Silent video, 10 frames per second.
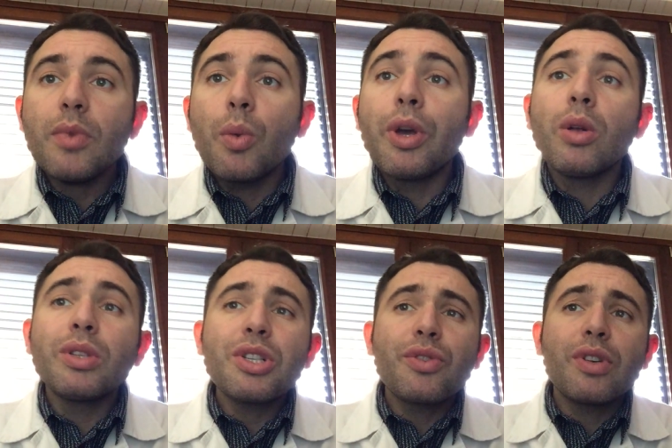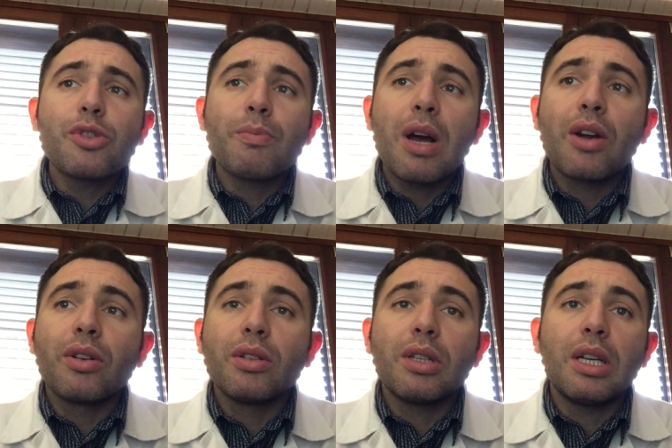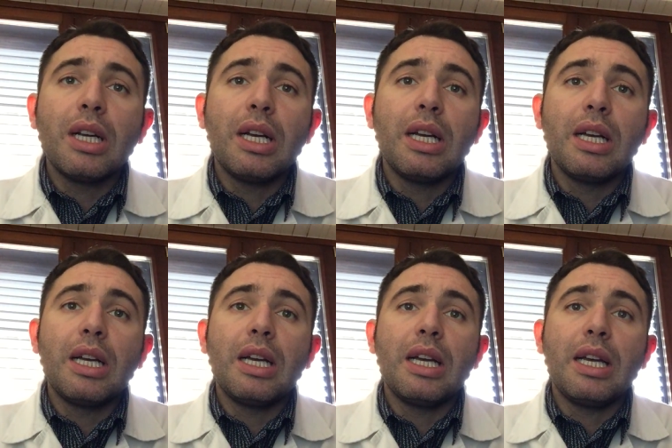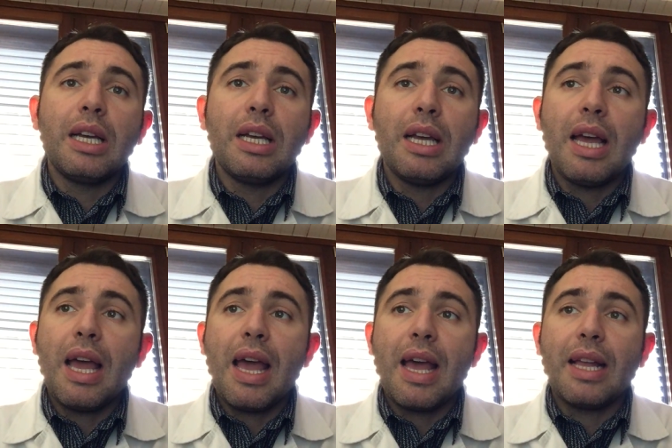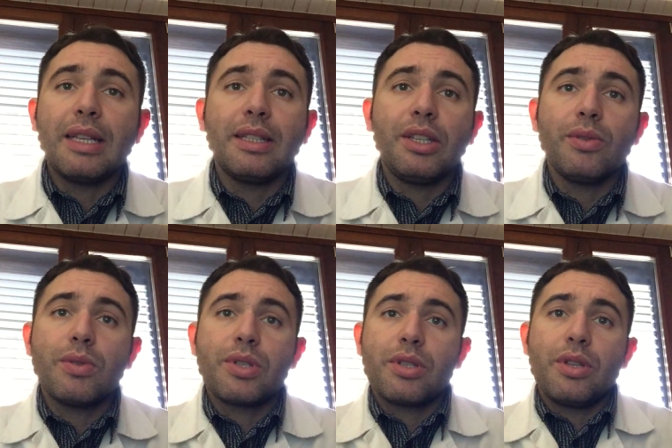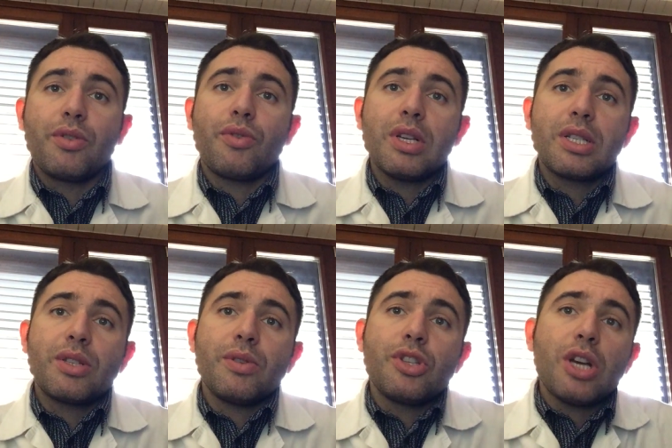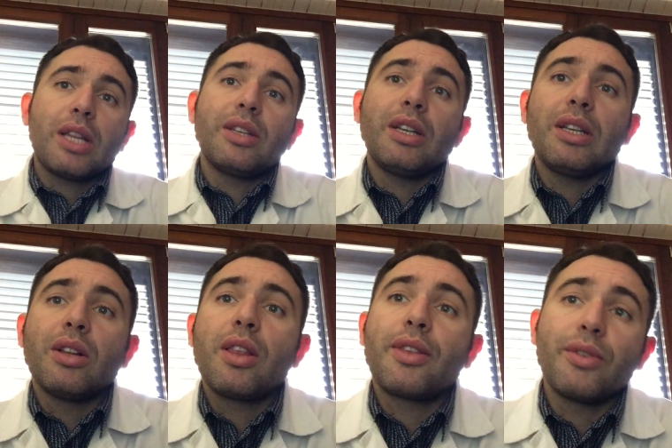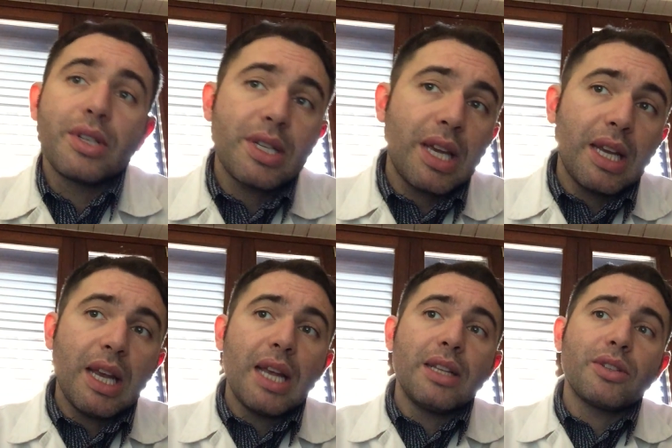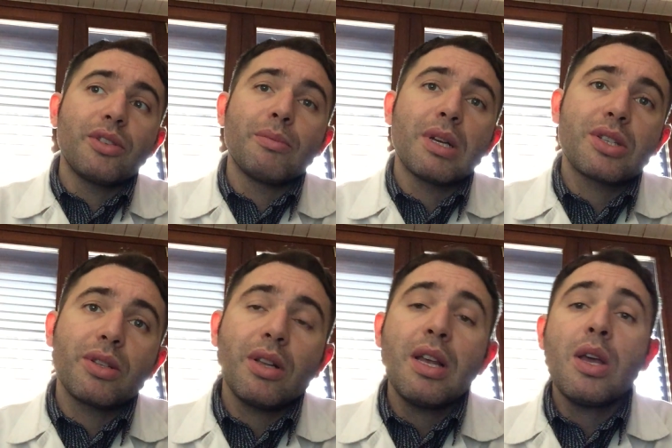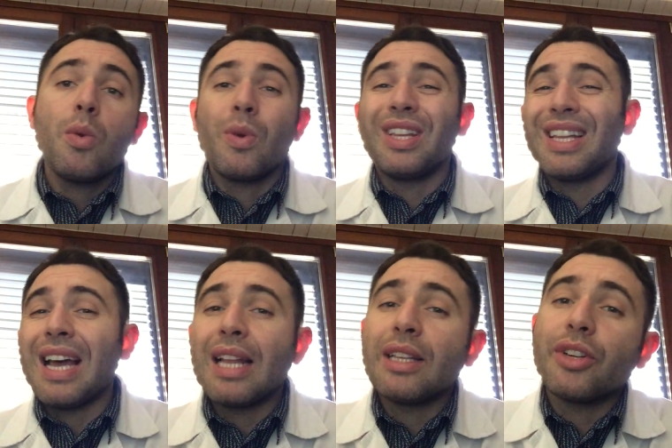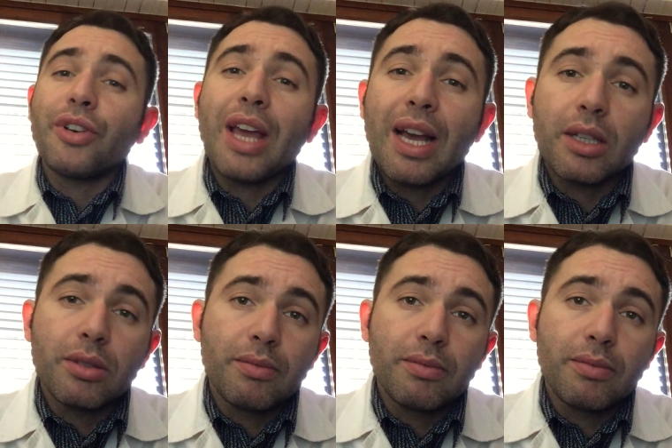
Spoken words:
We hold the syringe barrel and use the wrist to inject the needle through the skin and into the muscle with a 90-degree angle.